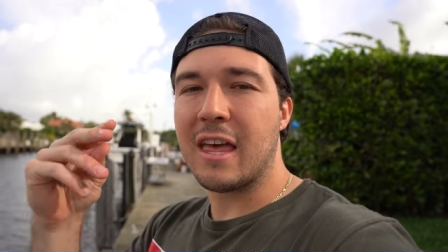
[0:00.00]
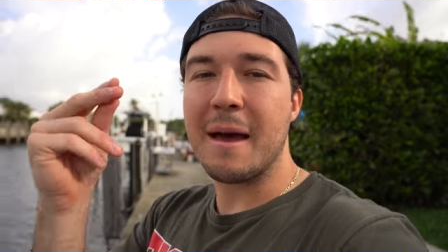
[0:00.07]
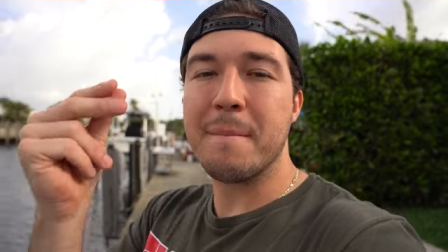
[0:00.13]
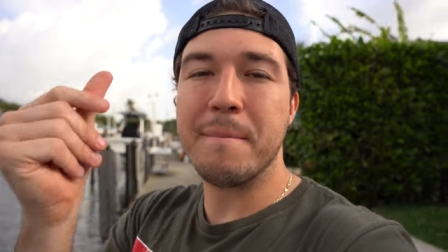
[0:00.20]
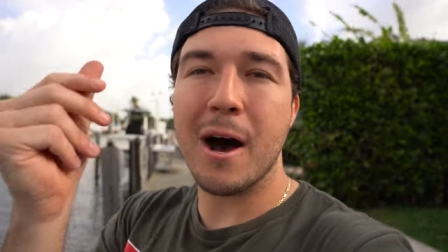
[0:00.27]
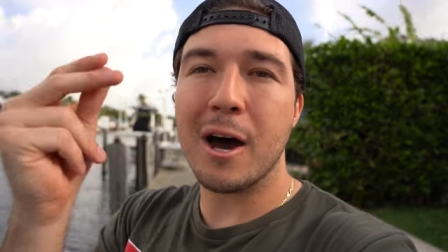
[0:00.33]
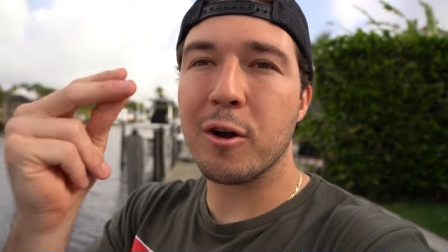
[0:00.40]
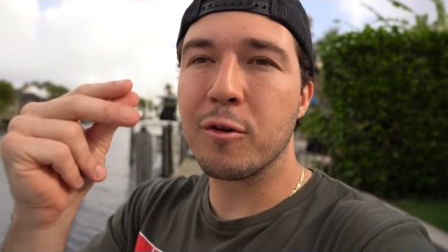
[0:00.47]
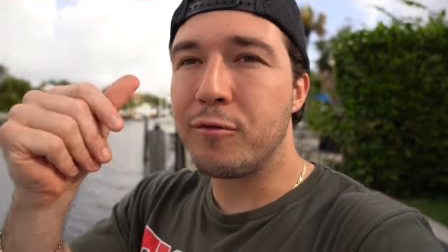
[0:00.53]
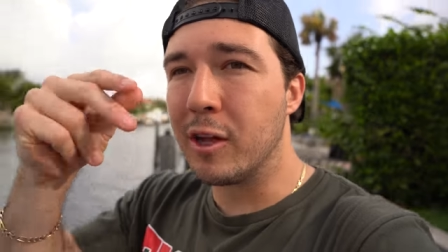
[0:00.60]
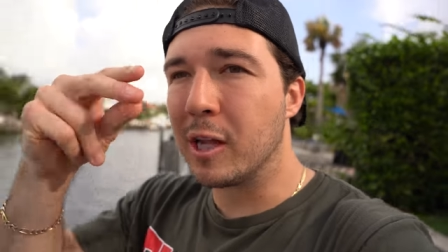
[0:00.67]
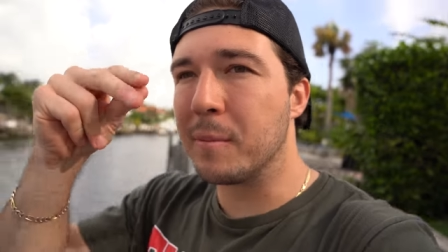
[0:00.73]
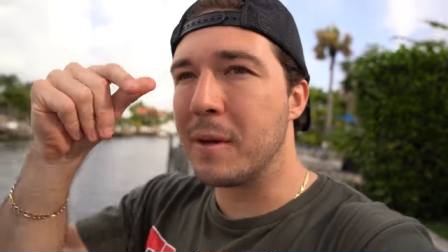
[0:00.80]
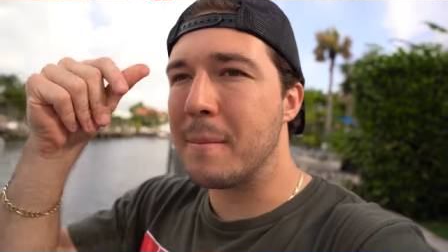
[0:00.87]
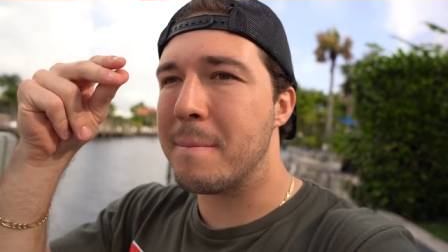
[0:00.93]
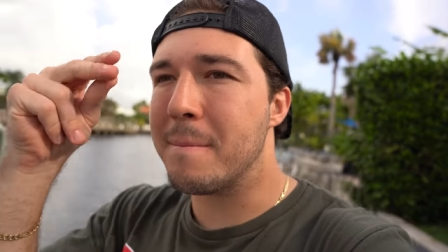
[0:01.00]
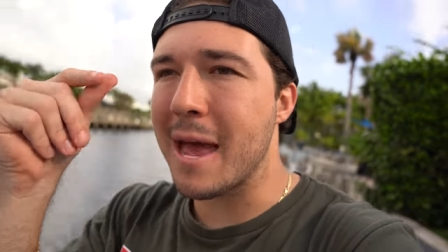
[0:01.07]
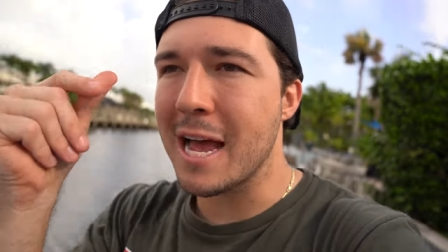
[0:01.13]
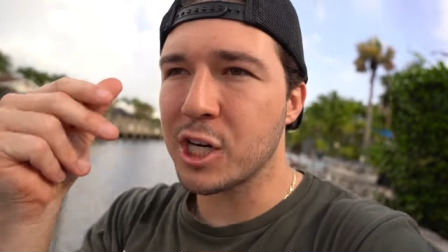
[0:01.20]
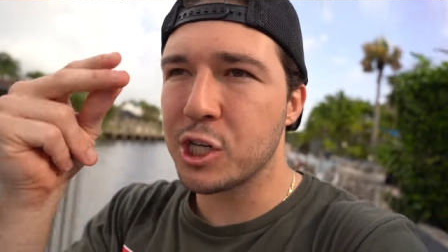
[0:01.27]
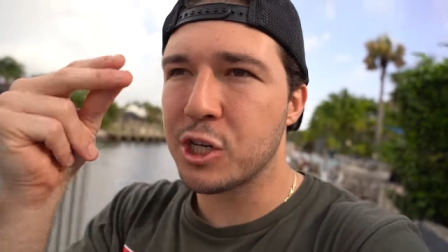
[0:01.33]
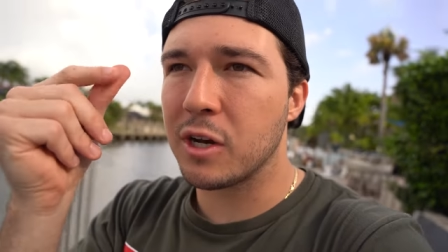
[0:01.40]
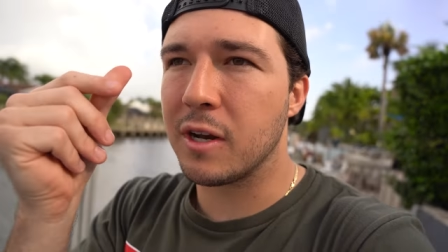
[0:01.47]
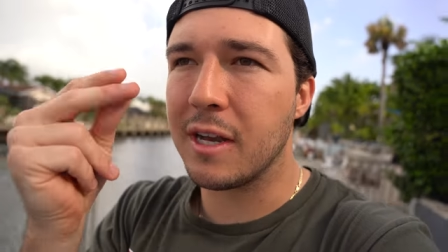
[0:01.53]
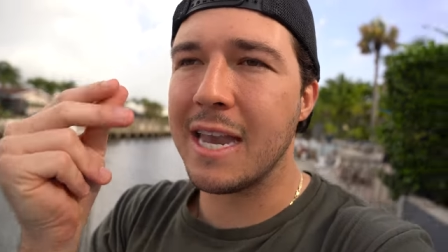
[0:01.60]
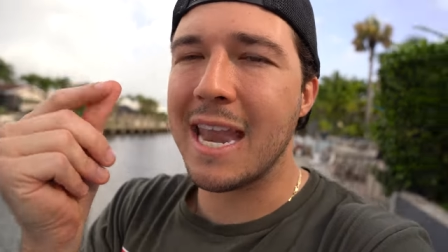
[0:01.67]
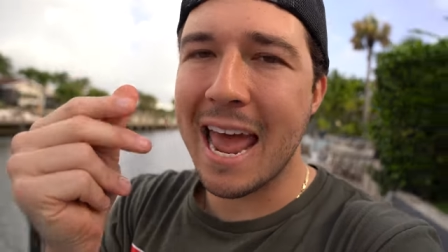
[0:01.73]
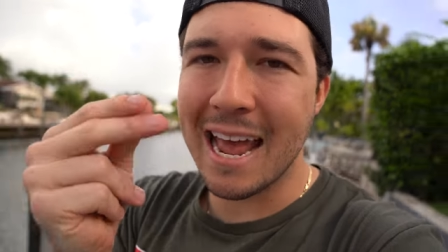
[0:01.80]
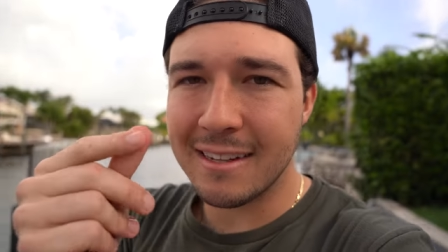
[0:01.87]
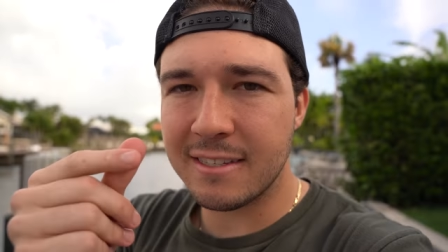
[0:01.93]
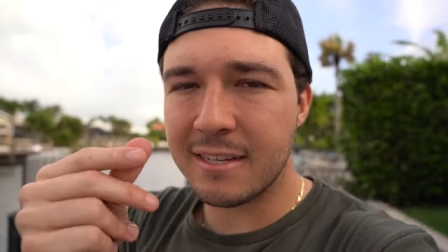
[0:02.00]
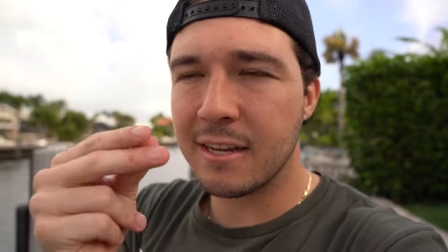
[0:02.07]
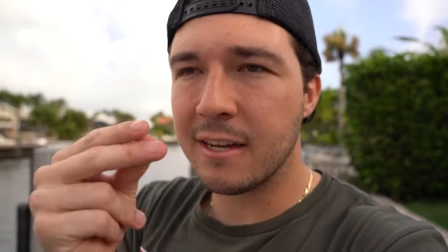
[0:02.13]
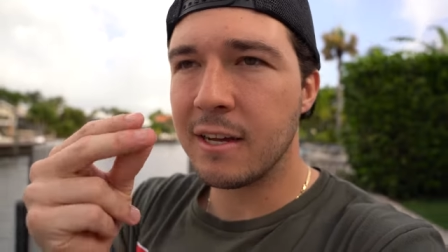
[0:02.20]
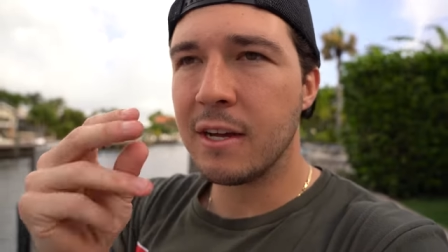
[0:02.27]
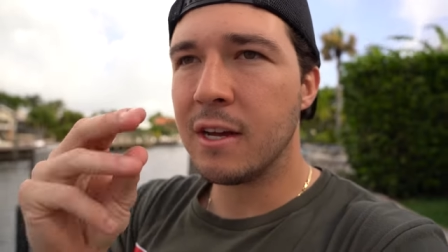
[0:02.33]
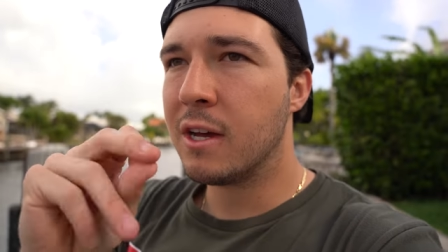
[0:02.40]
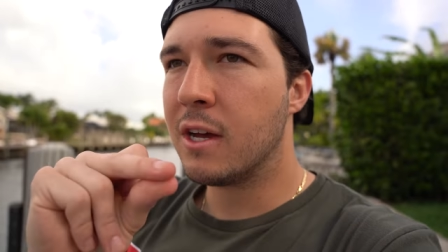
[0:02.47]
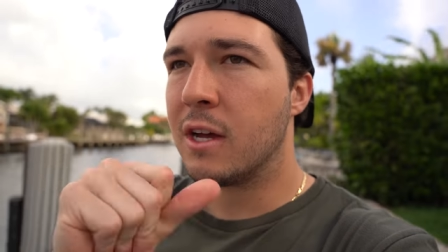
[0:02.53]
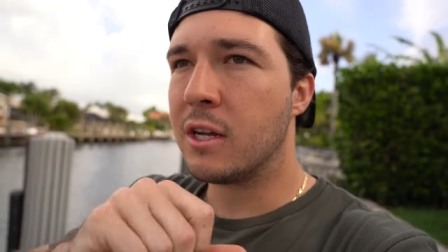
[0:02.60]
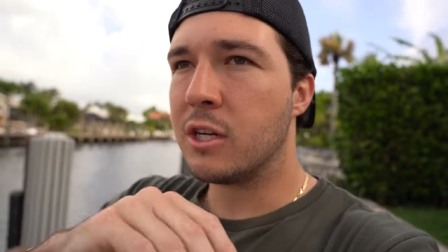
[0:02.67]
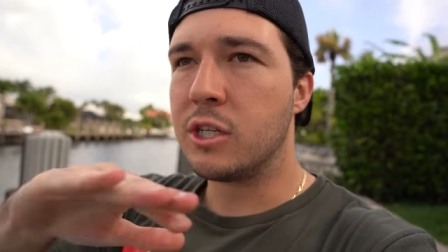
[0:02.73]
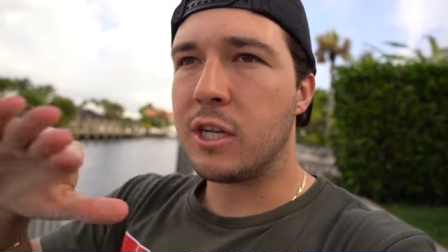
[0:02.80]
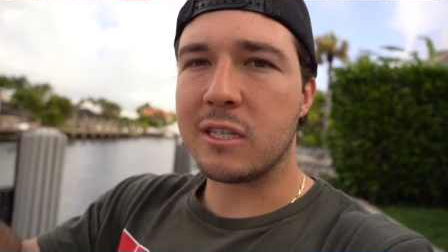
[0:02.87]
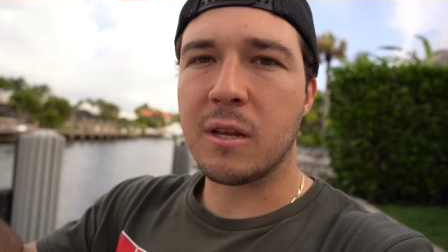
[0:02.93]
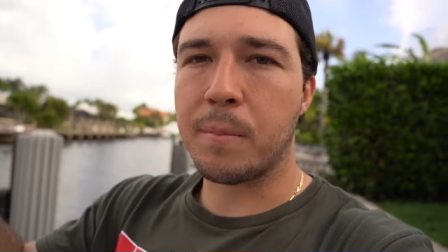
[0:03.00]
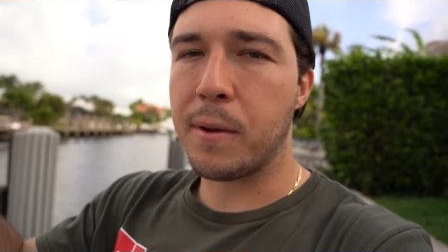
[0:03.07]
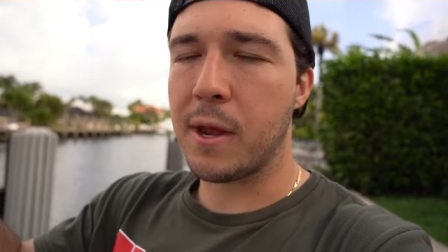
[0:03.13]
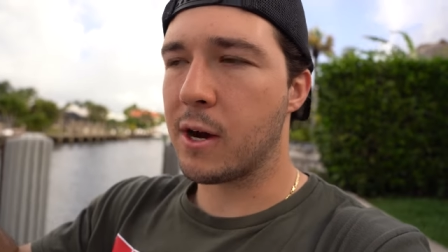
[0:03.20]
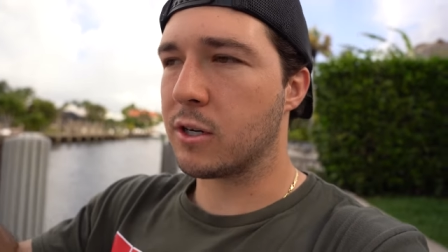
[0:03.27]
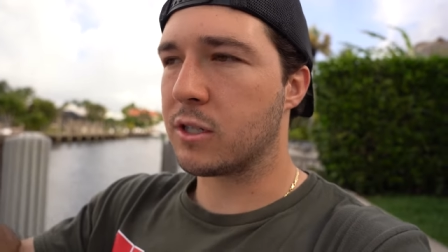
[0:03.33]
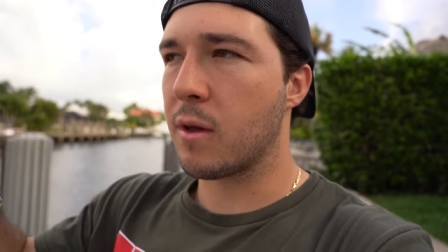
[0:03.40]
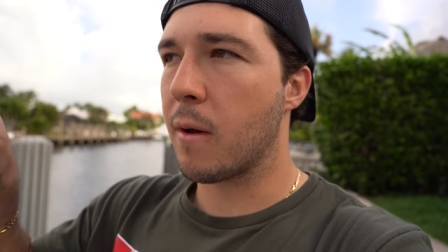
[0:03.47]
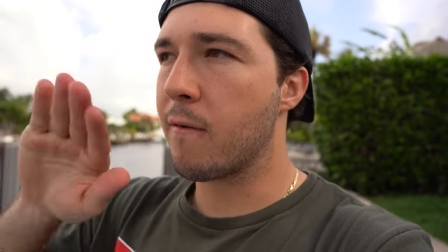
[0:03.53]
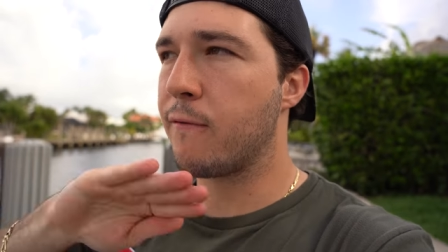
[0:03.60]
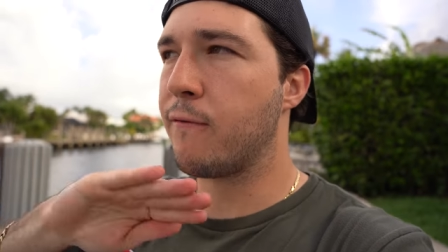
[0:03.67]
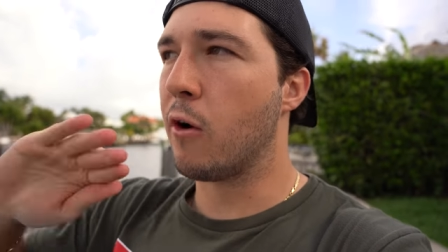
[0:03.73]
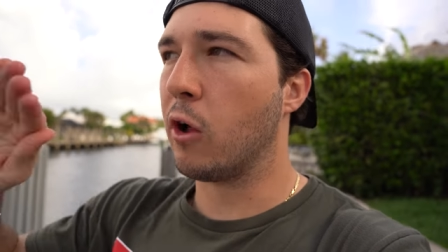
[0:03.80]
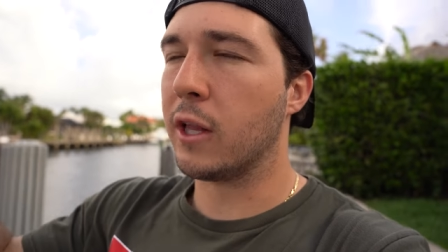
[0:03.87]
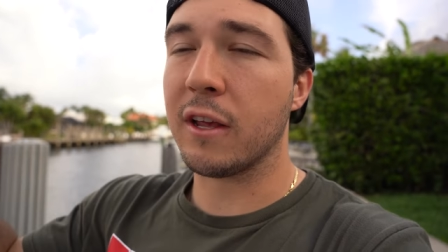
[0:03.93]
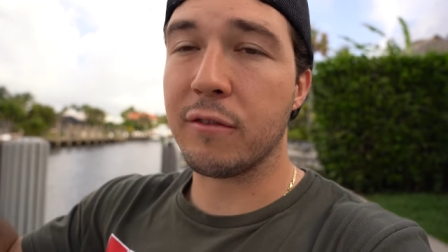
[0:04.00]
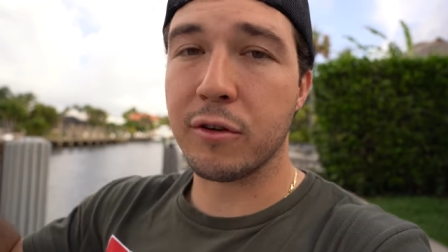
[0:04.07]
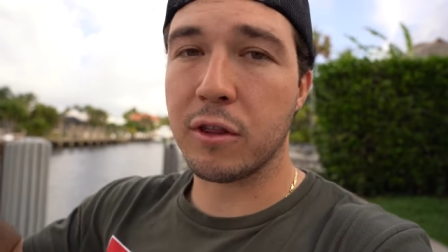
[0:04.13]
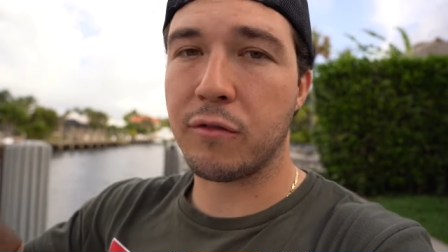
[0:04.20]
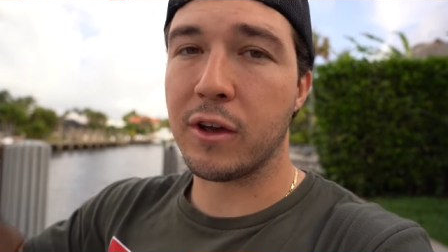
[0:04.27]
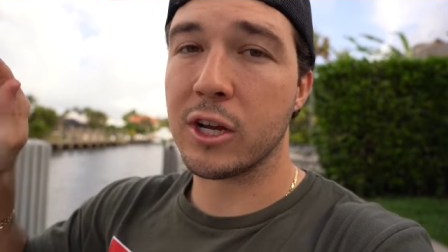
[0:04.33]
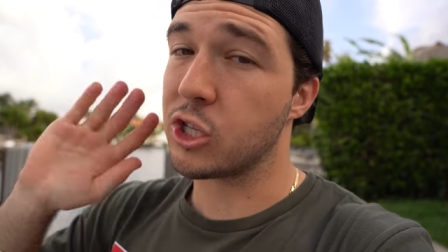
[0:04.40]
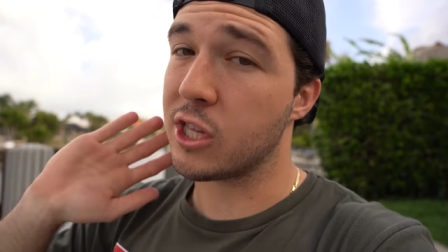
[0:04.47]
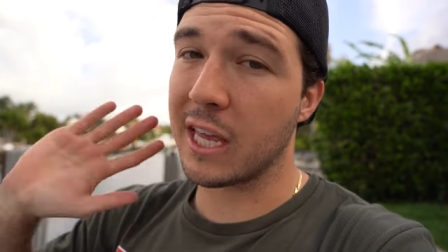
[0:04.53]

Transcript: that monofilament mesh net disappears fully for the fish.